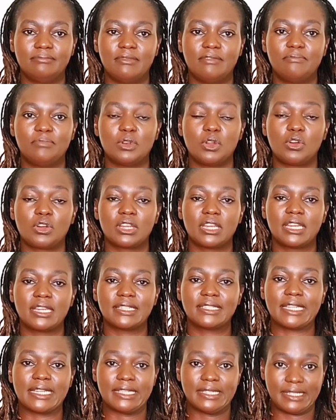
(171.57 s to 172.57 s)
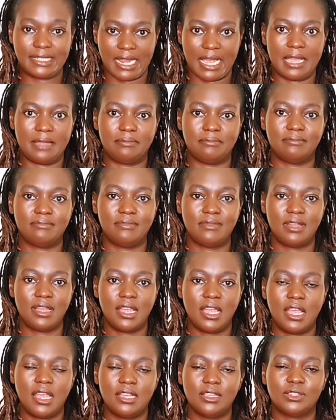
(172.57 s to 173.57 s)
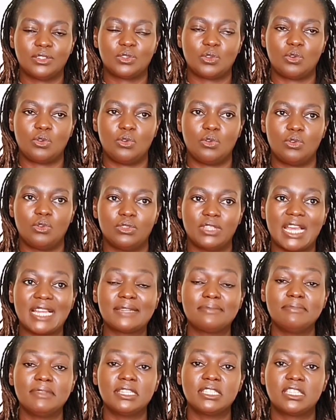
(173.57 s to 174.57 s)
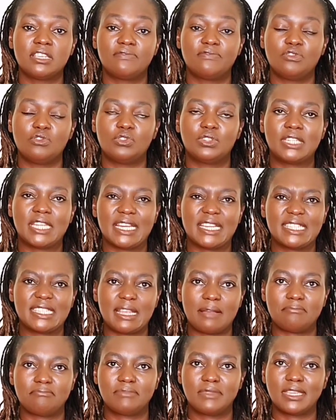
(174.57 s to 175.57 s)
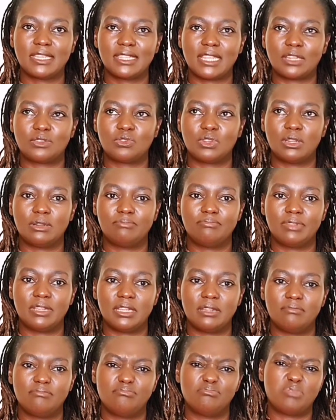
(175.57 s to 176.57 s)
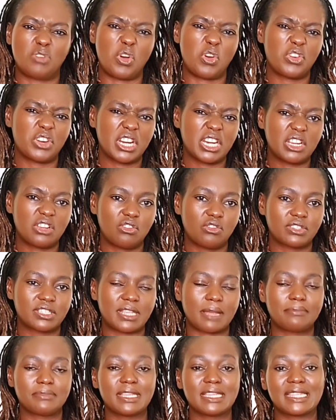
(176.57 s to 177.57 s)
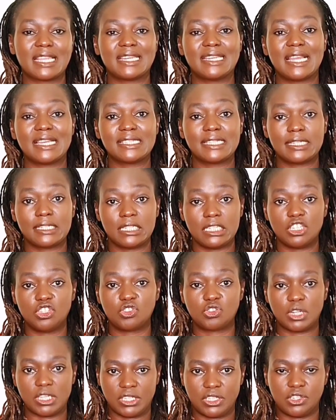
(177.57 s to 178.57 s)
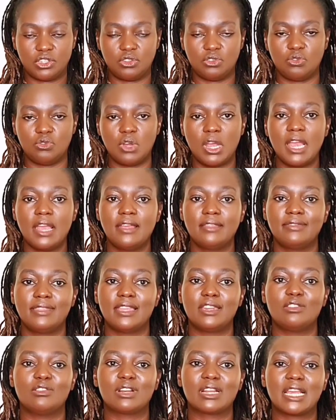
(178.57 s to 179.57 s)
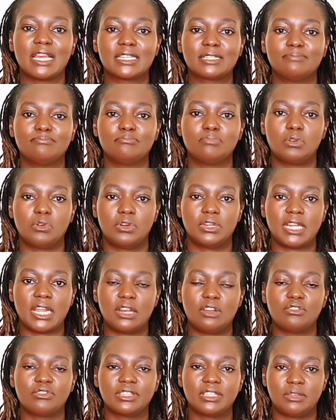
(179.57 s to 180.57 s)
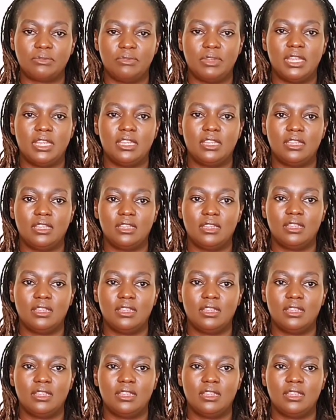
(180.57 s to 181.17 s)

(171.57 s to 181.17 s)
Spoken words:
blogging takes time. So that means if you take something that will be boring or something that doesn't interest you, then you'll get bored along the way.